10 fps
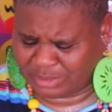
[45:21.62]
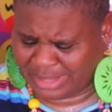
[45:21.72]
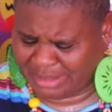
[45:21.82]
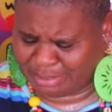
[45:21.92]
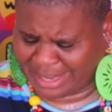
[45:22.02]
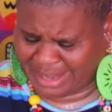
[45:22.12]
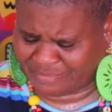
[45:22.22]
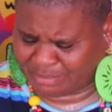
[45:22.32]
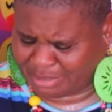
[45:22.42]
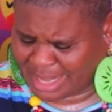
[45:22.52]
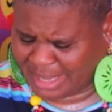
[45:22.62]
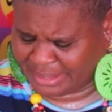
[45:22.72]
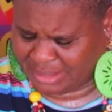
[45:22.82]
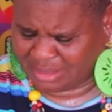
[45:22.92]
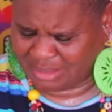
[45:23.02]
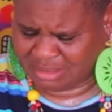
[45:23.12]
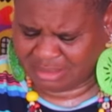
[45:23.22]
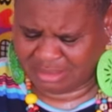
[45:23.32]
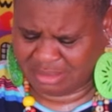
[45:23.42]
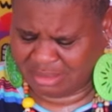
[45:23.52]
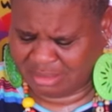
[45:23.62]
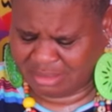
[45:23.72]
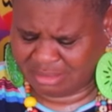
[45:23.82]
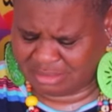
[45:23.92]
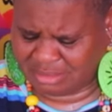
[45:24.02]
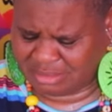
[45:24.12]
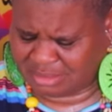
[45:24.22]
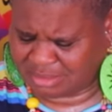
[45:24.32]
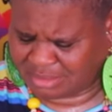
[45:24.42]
lay bath and body. Whew.